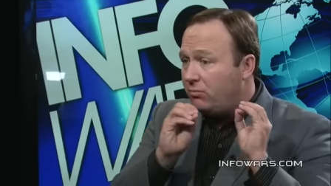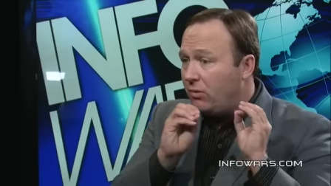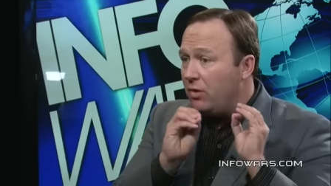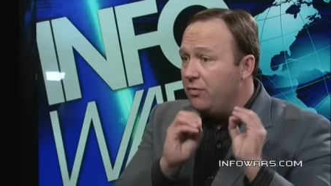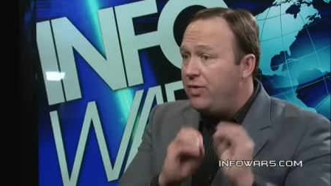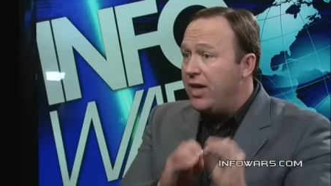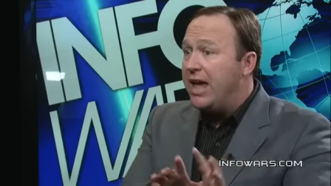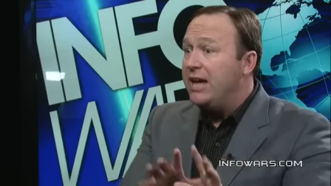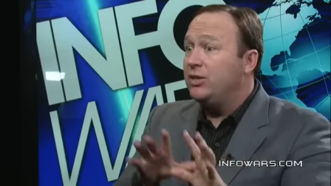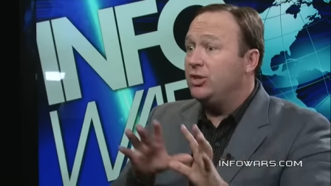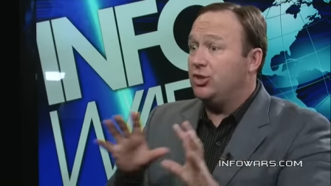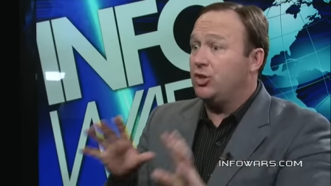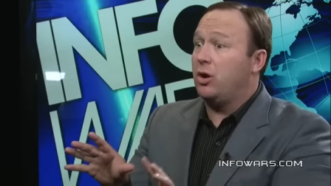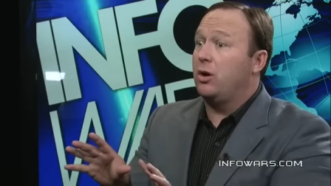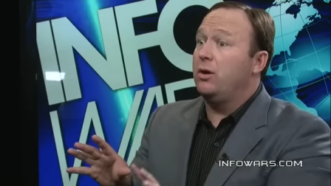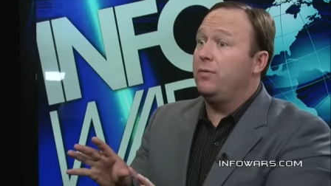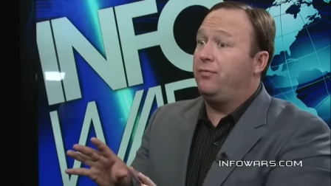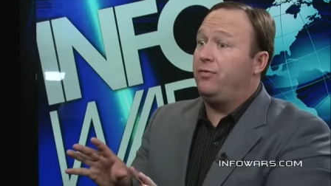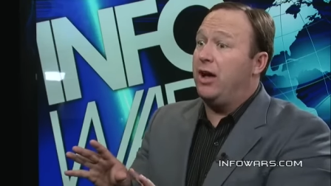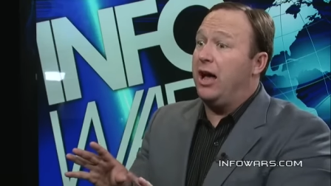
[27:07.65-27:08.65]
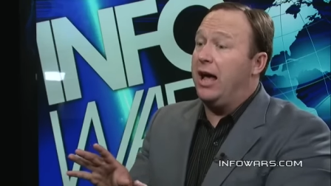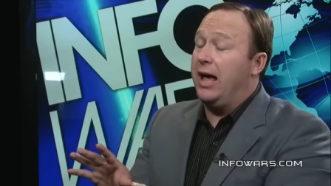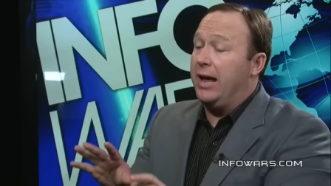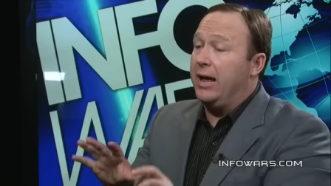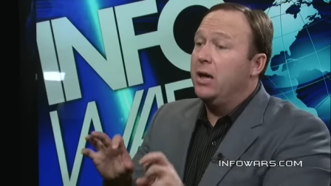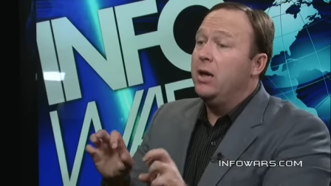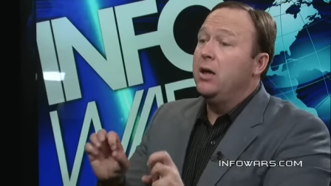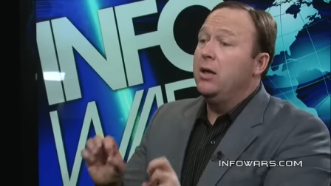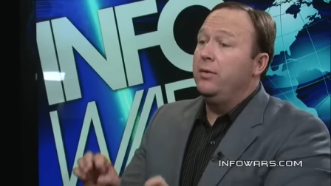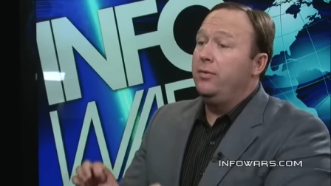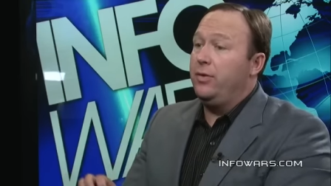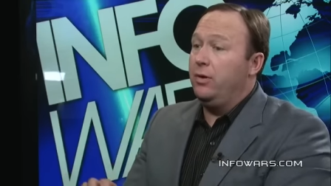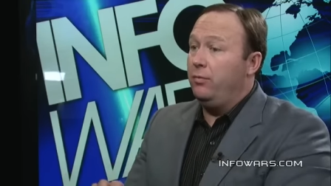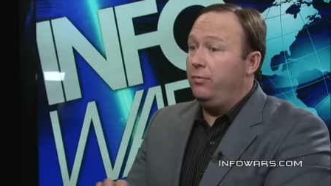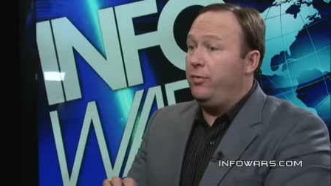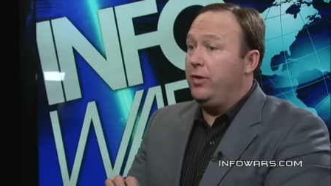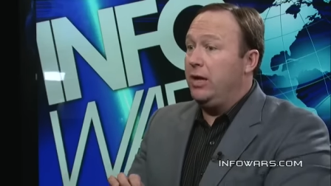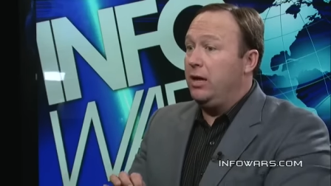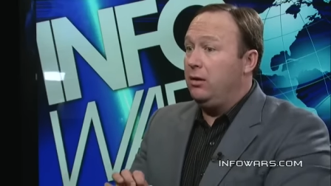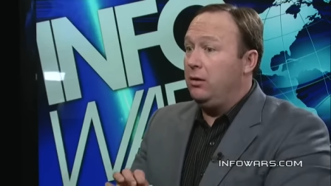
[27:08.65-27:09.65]
they certify
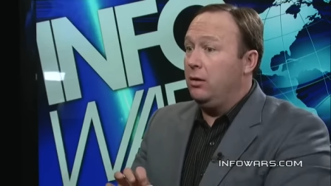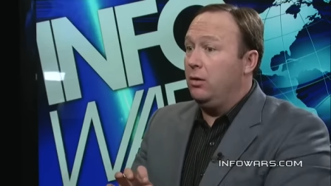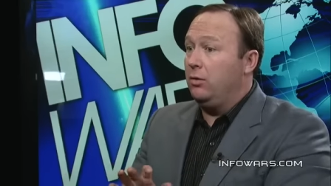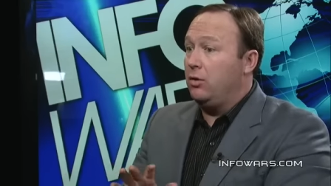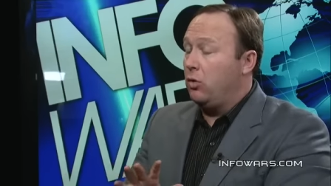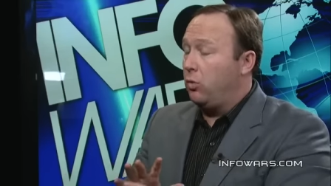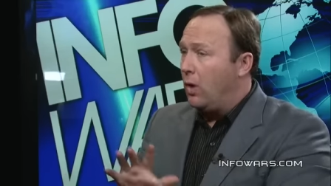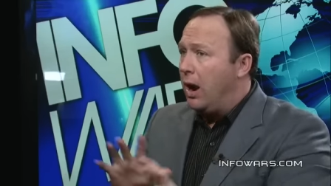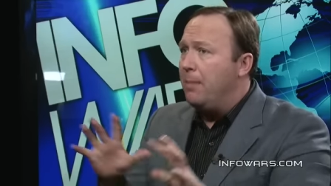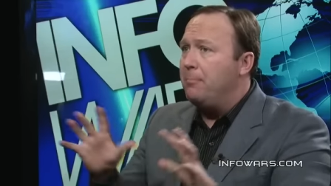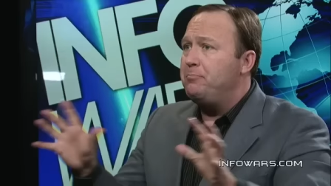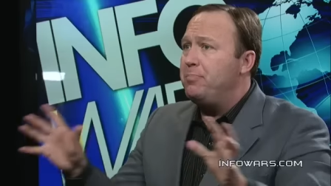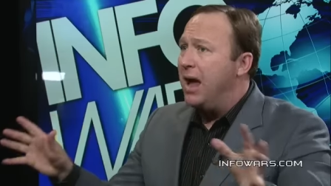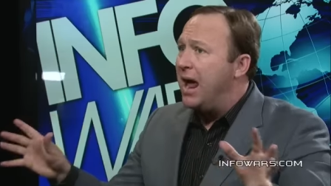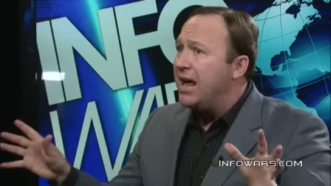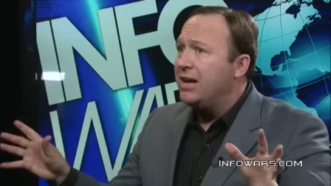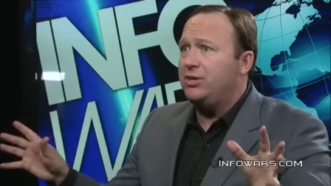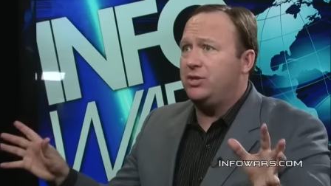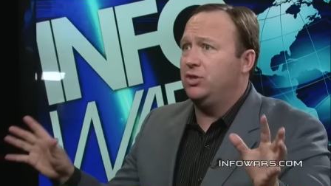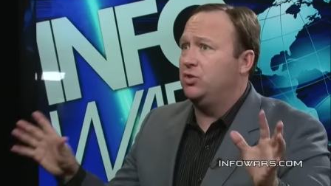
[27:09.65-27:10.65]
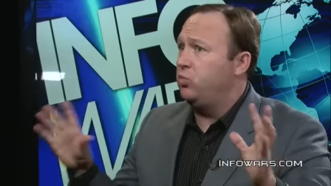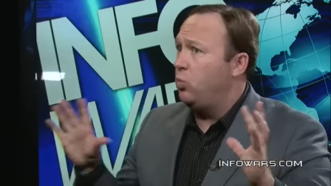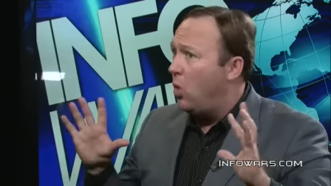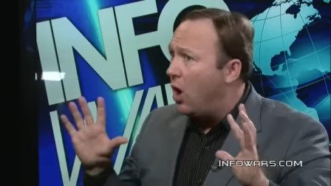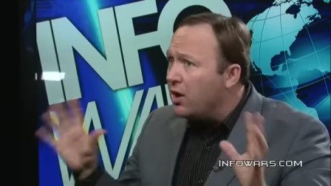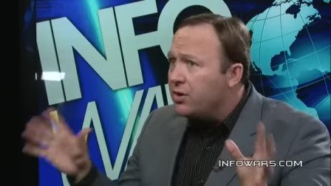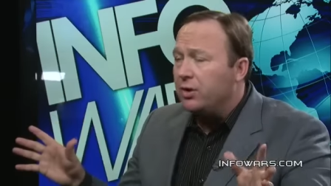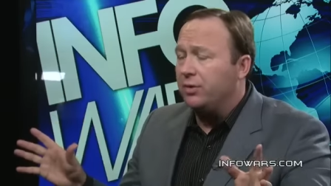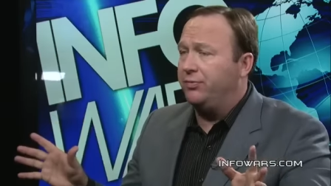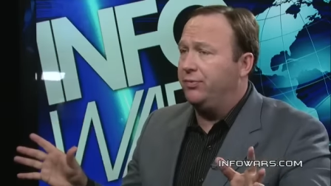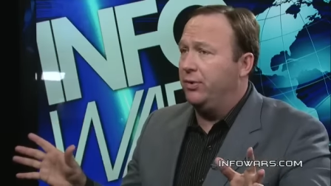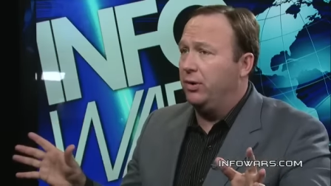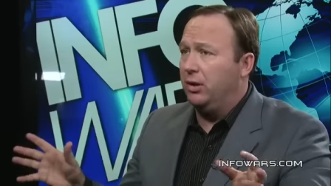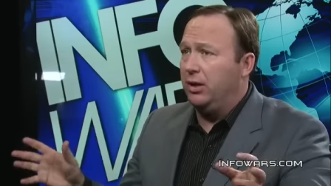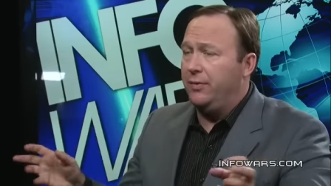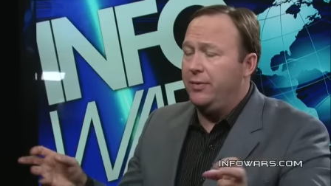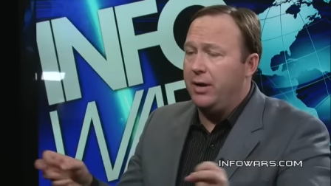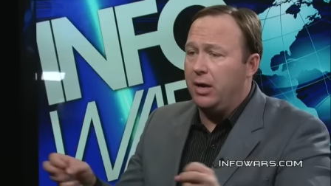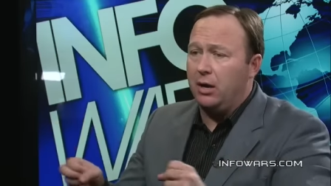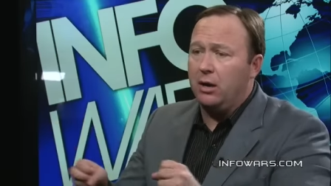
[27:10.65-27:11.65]
the corrupt banks as
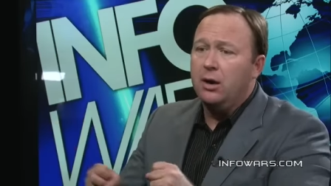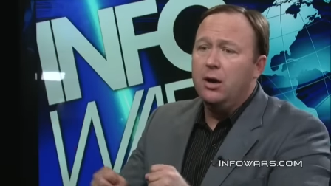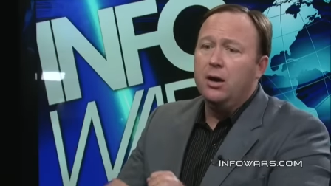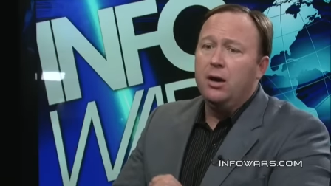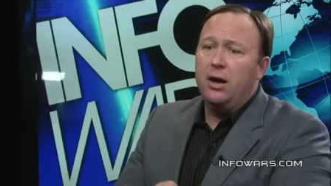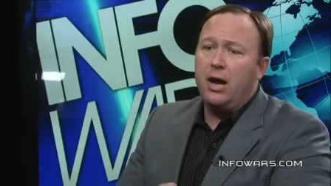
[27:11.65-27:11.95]
wonderful, and their